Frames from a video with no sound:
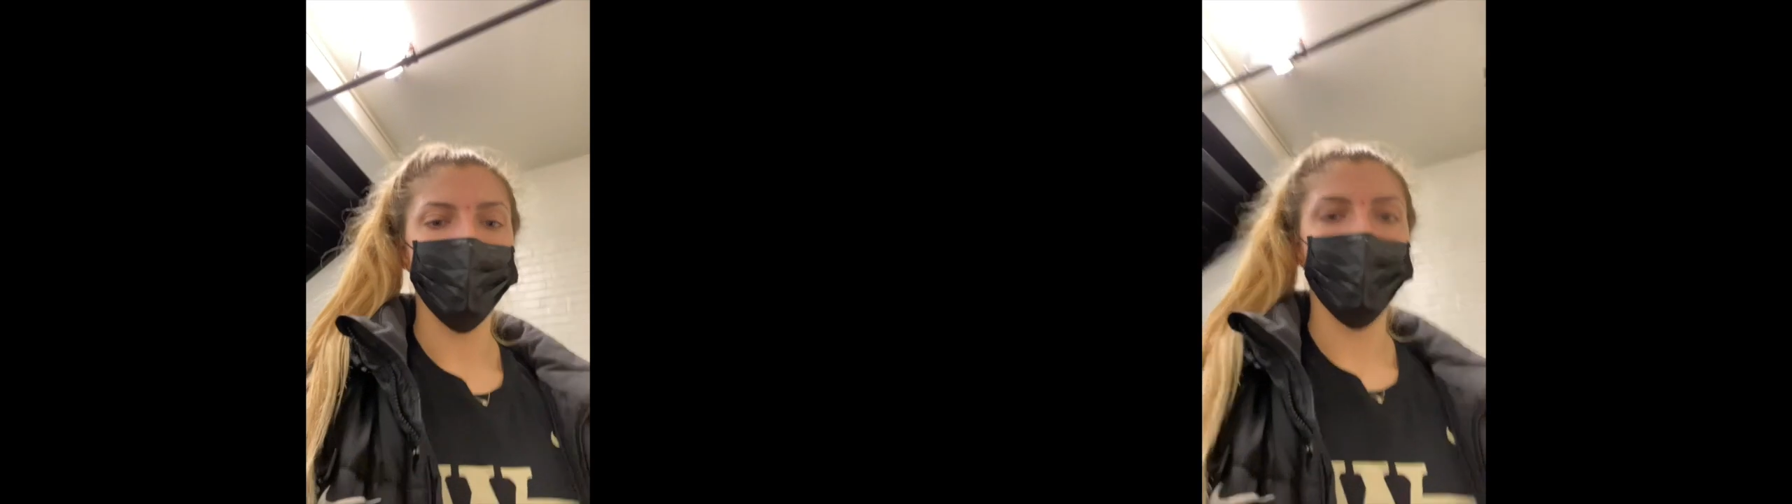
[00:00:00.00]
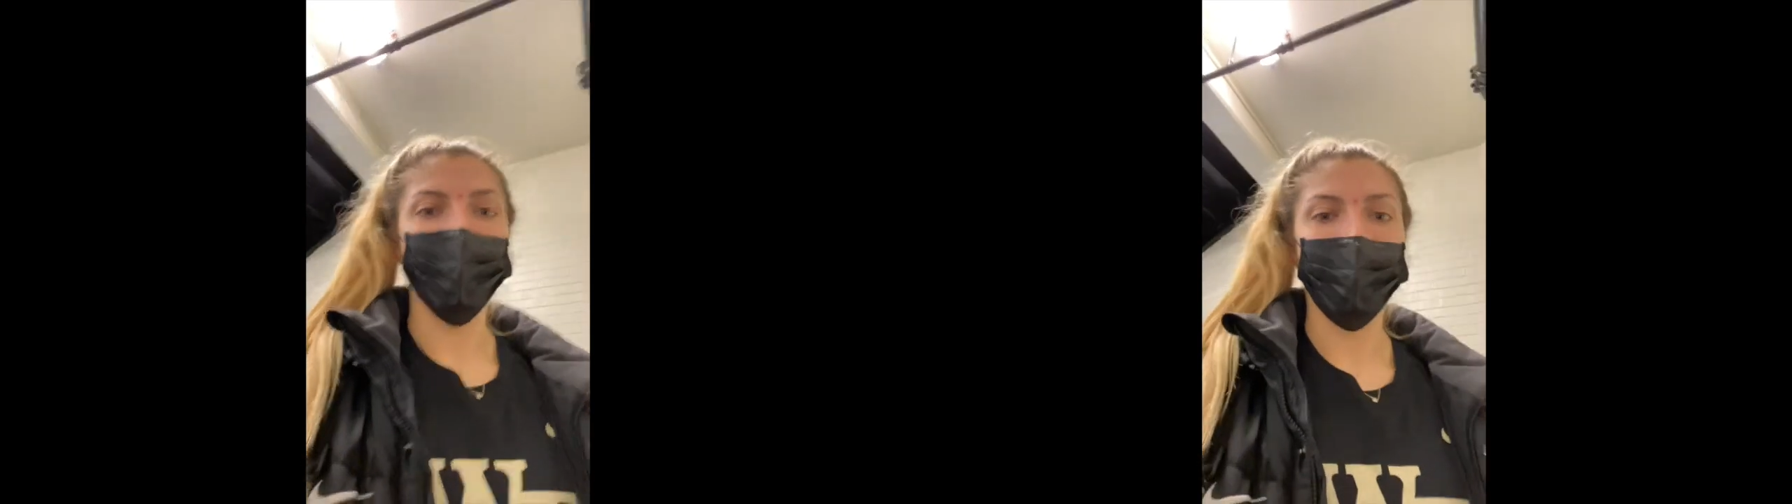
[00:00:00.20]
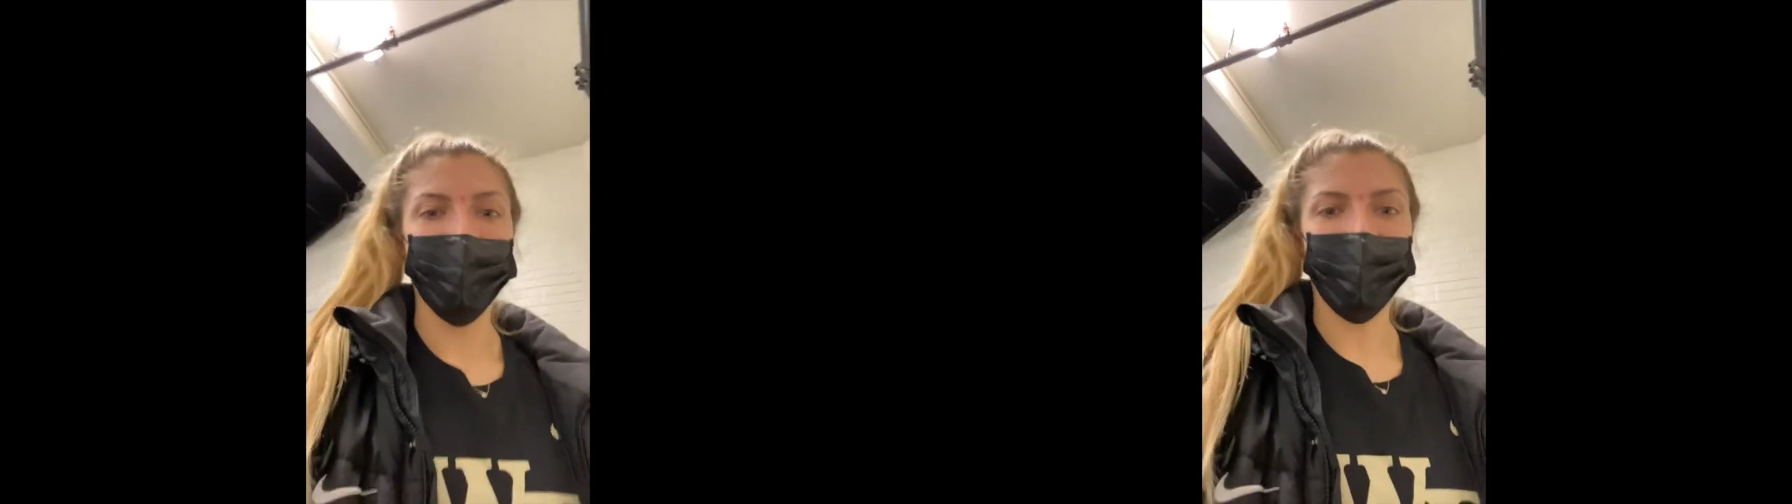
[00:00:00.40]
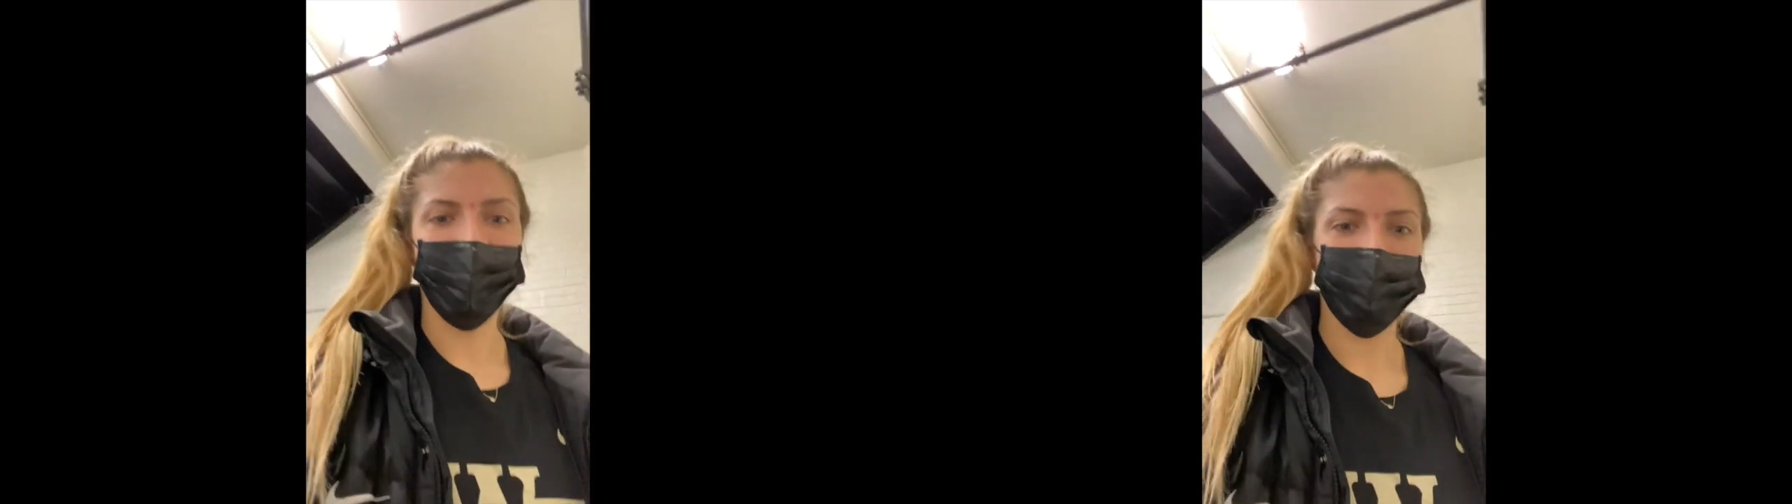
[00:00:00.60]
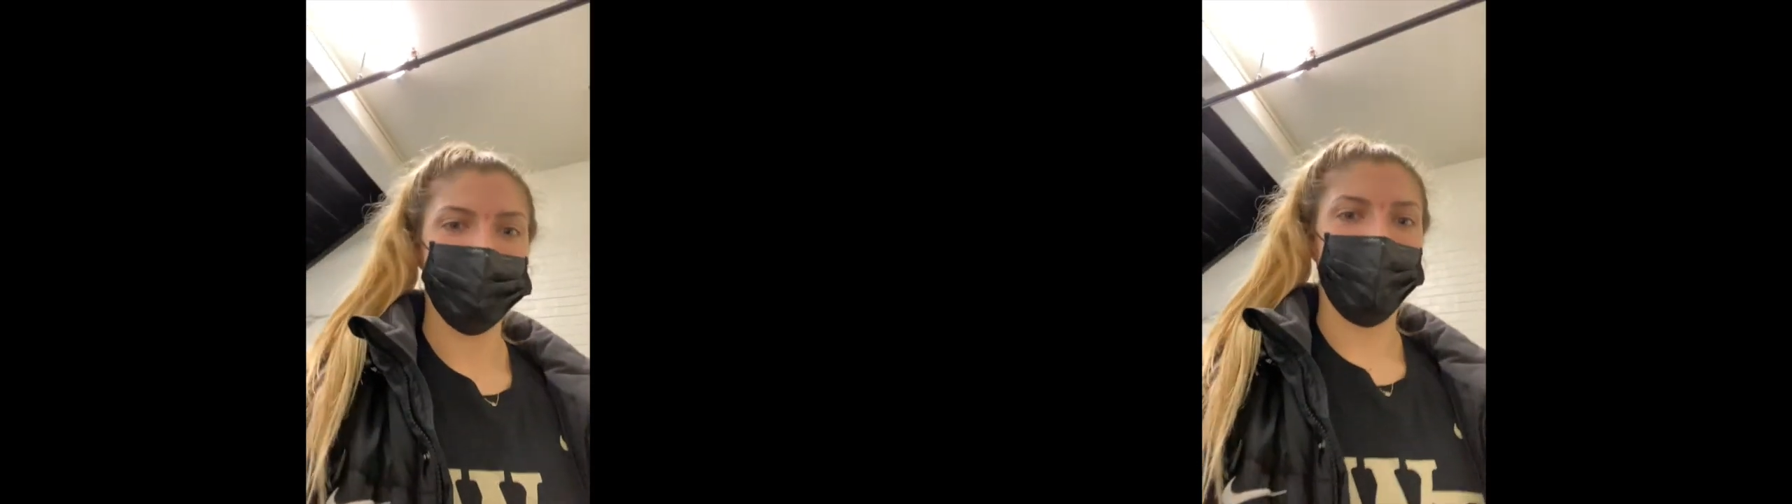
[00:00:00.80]
Hey
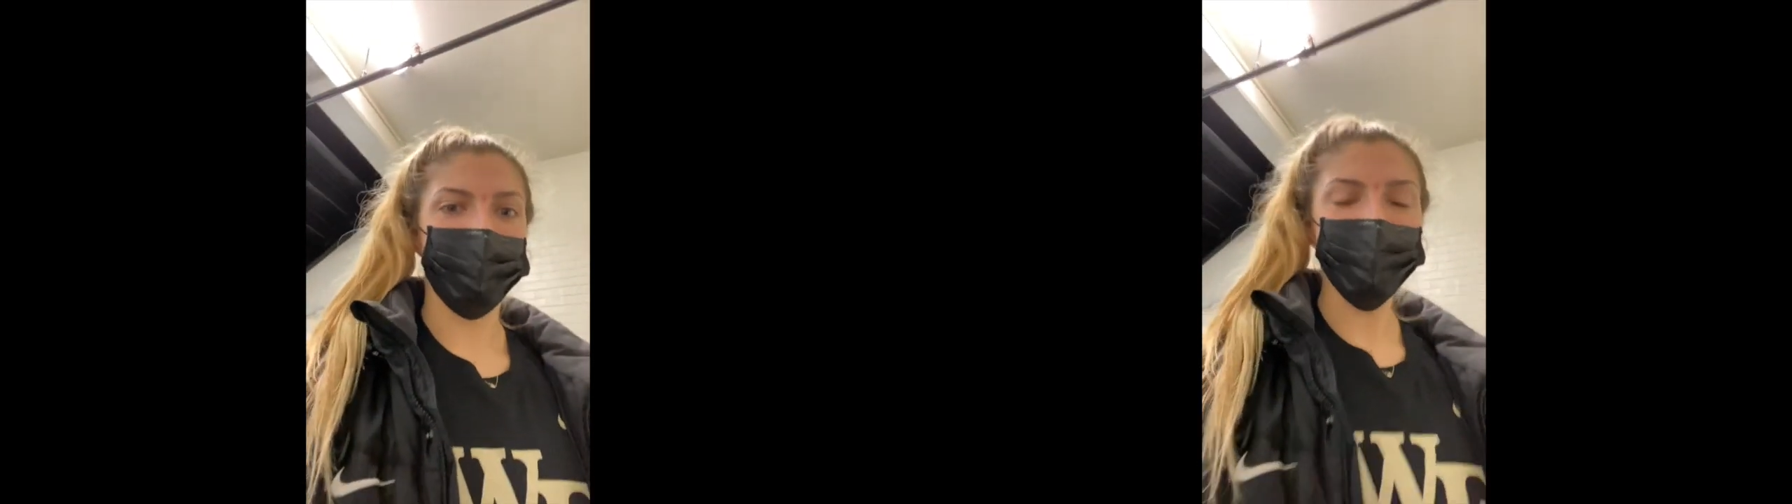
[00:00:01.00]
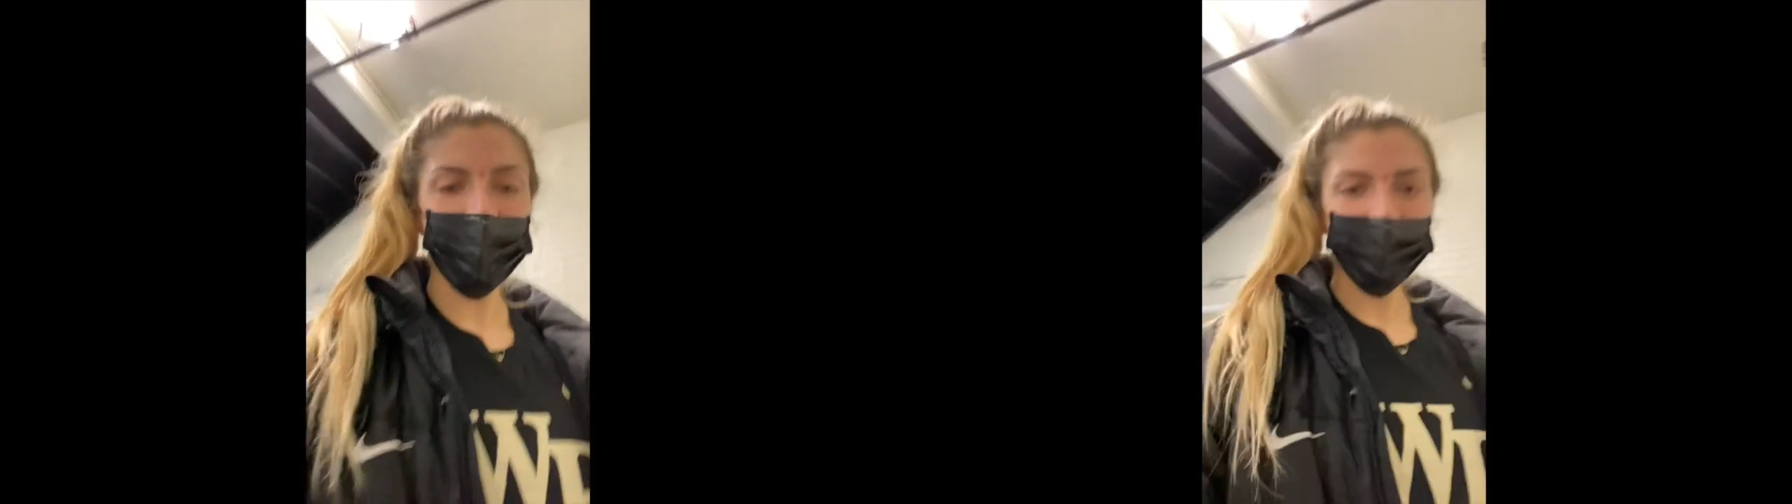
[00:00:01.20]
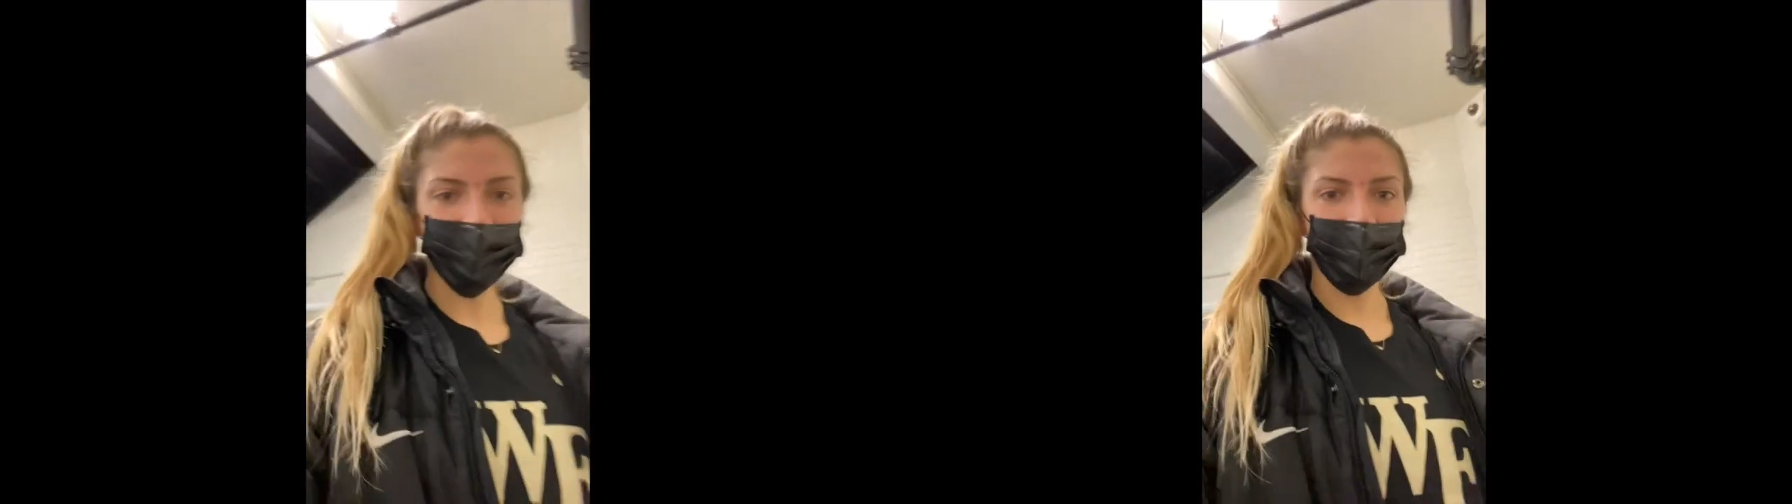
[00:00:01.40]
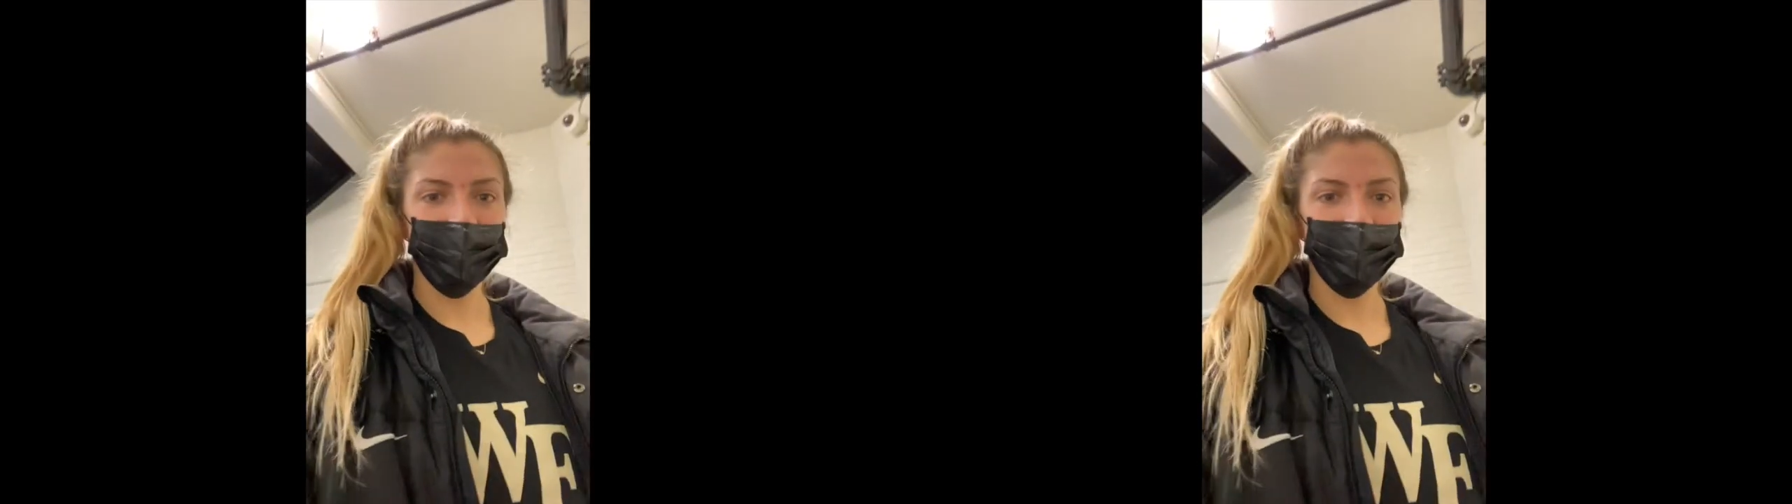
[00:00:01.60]
guys, my name is Caroline.